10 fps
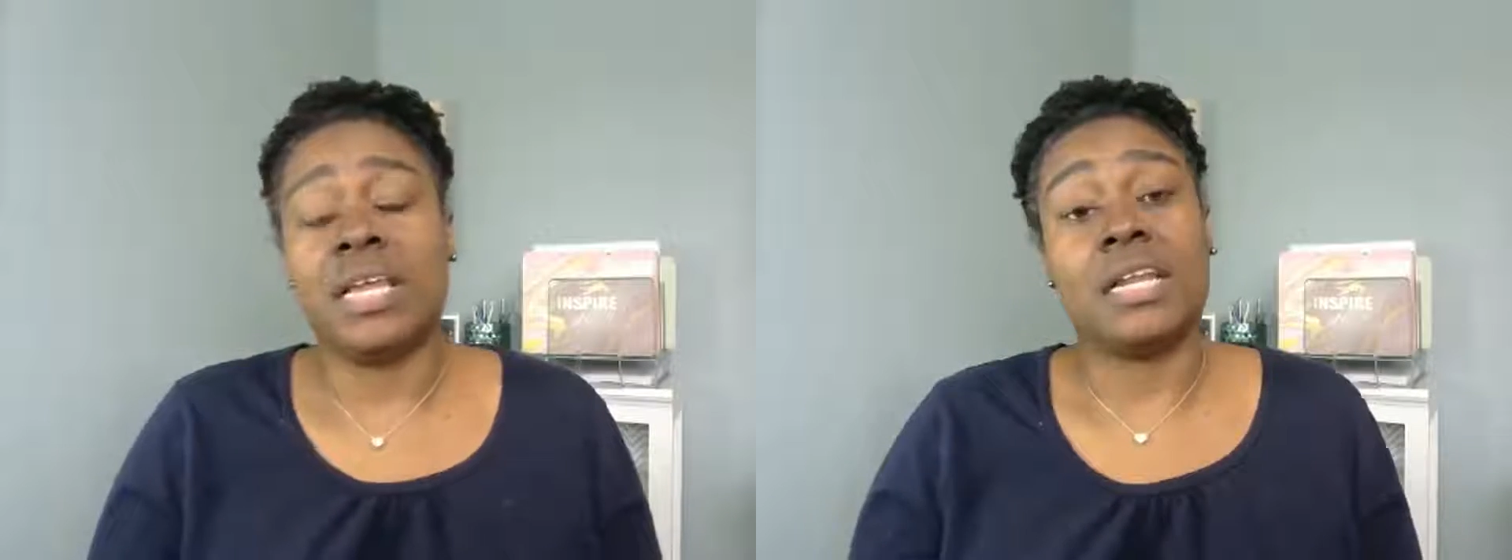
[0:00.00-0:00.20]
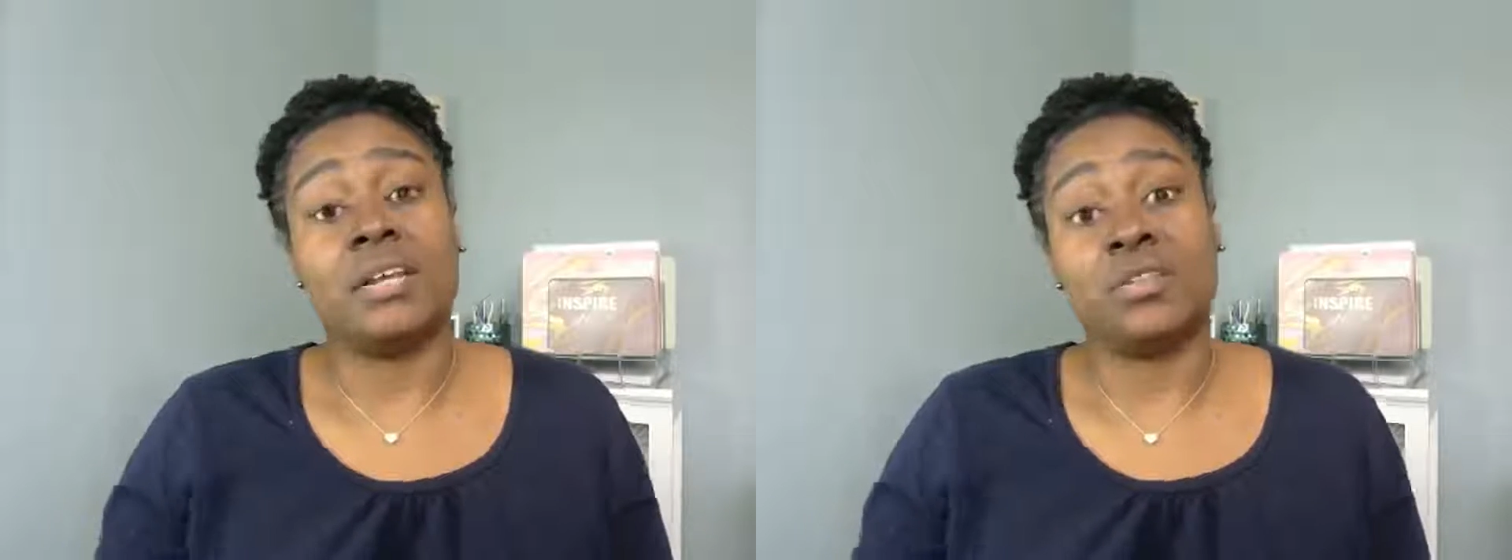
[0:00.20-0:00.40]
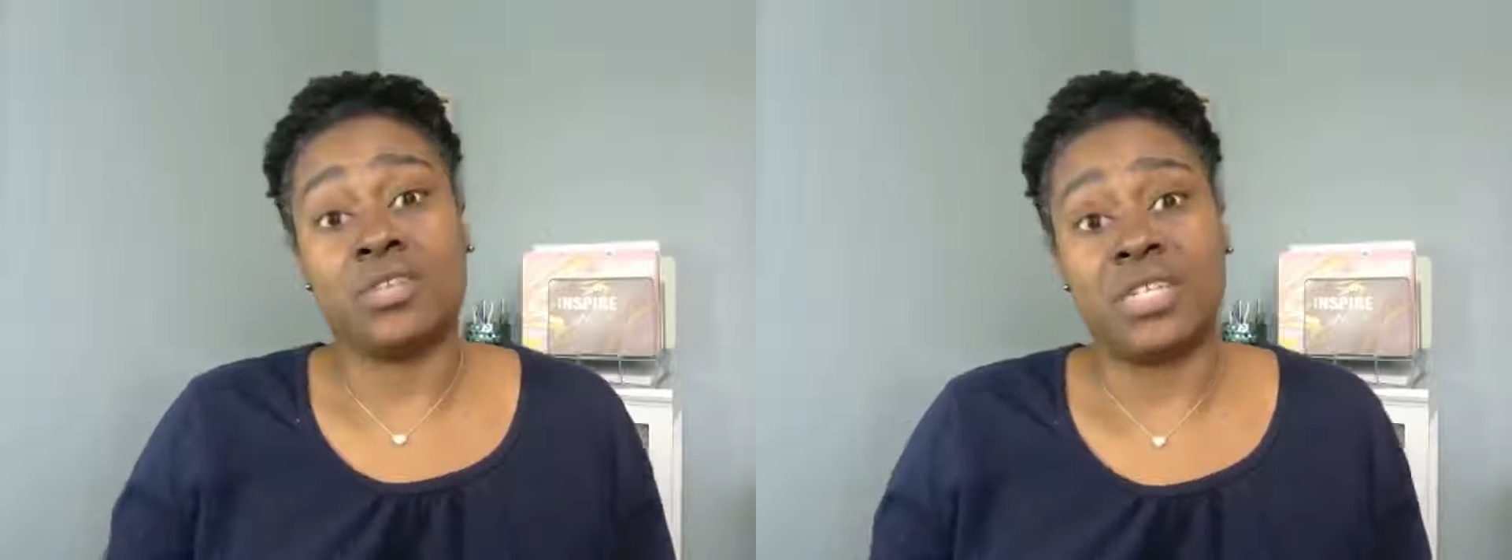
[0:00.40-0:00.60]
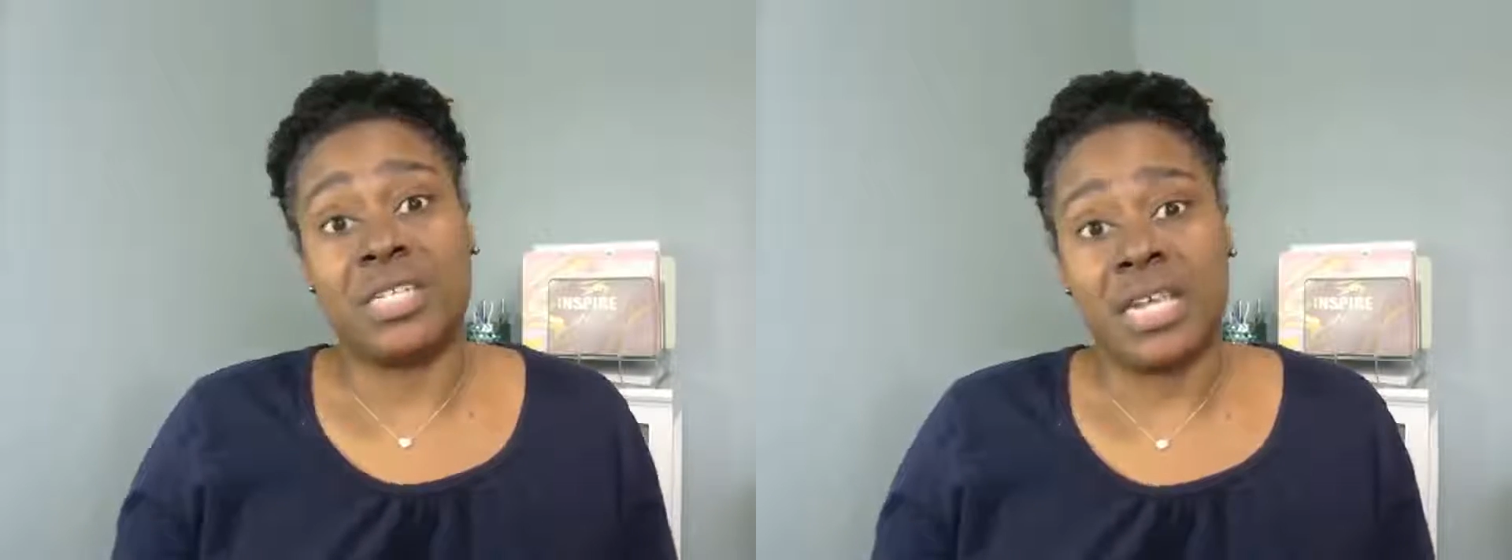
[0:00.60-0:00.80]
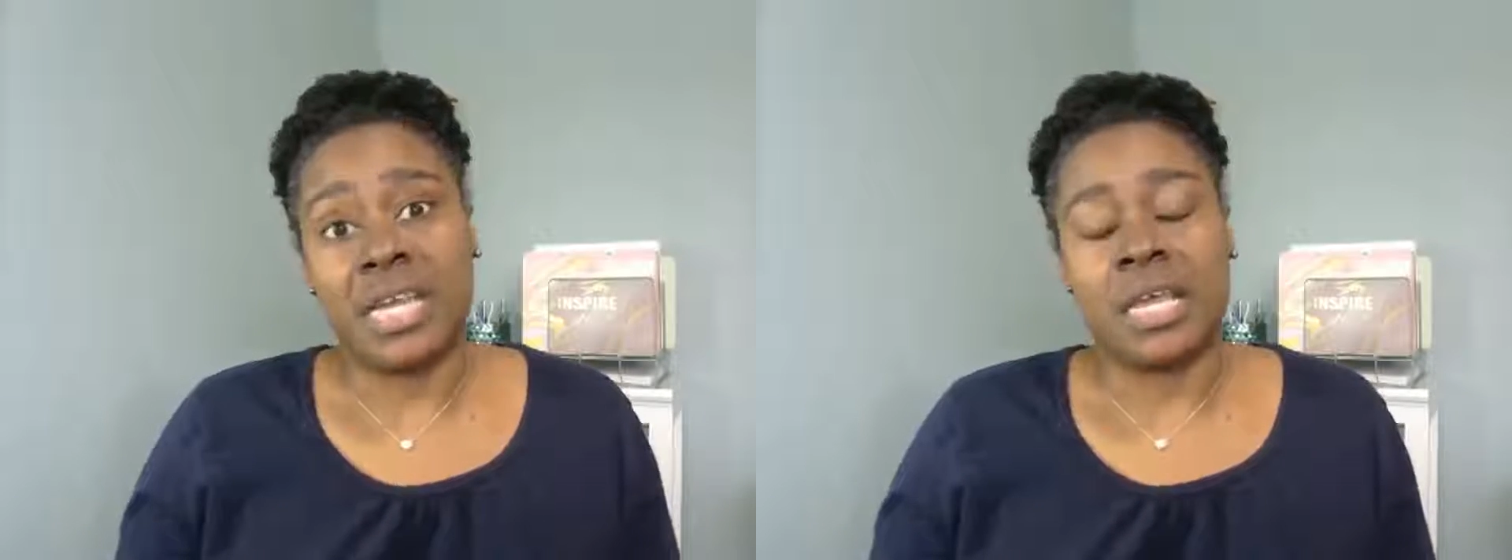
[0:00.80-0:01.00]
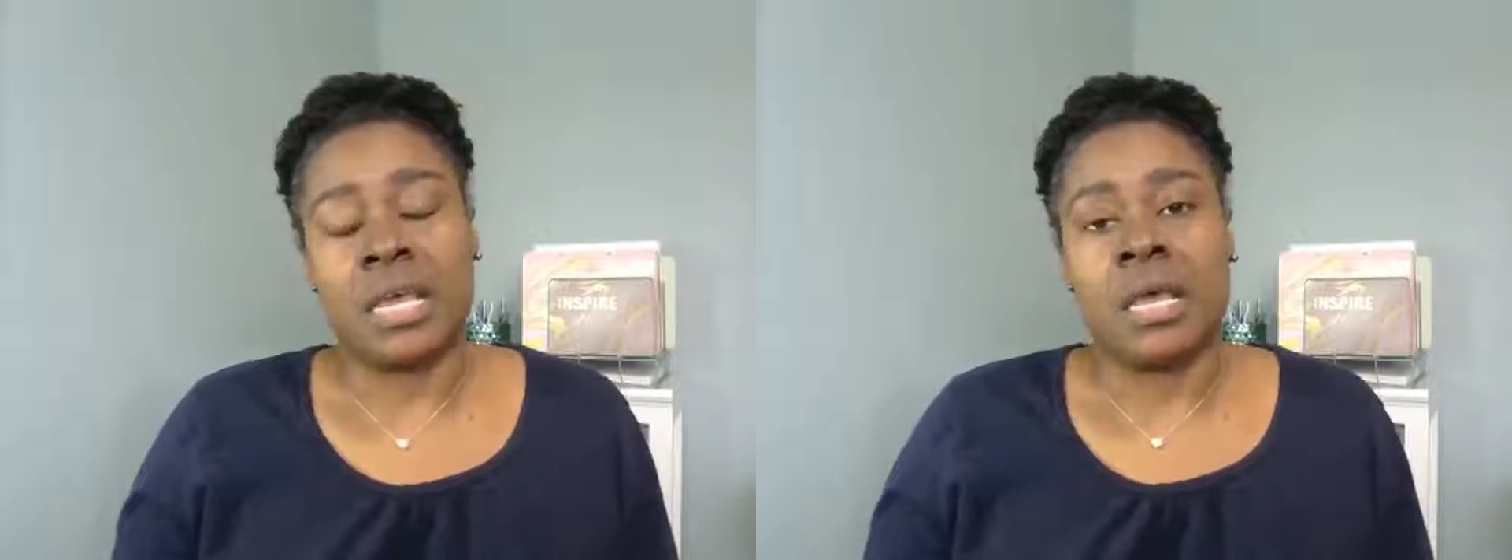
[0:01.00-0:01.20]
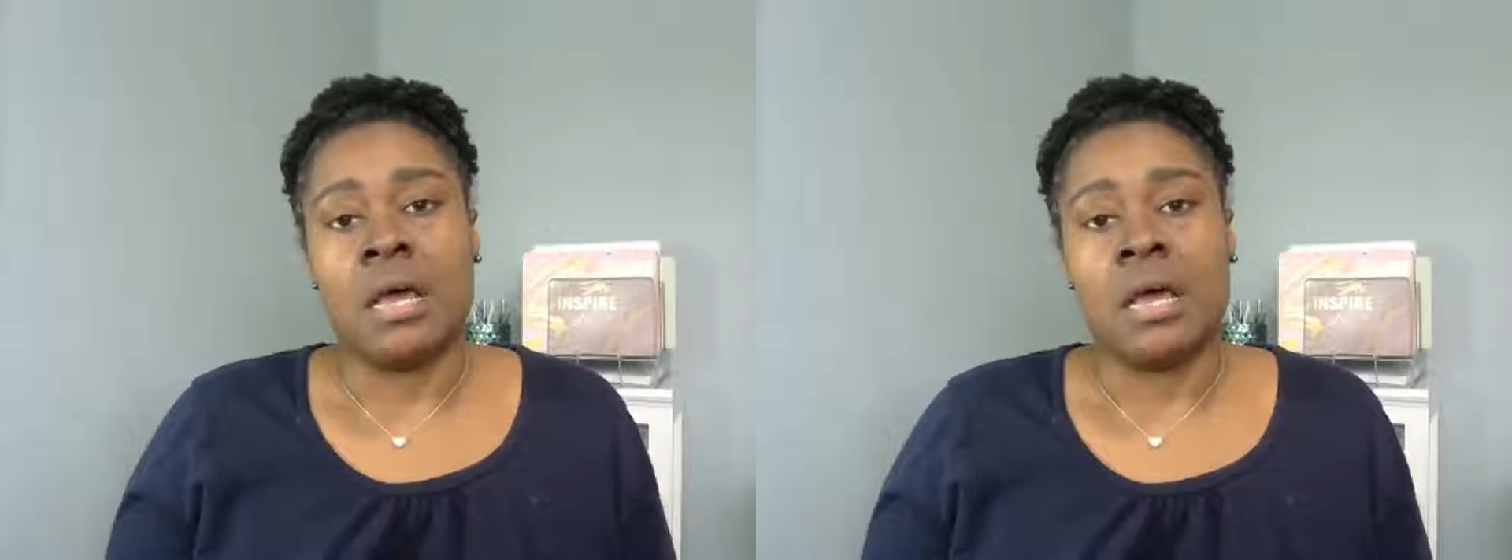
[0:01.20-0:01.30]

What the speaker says: in another city